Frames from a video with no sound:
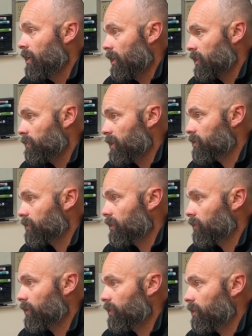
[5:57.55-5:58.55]
especially
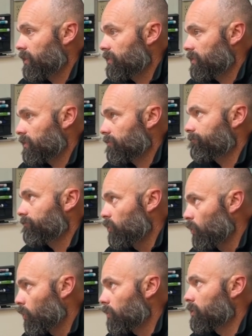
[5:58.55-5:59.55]
with these
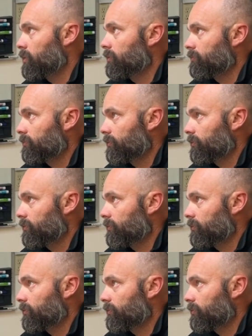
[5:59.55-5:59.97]
normal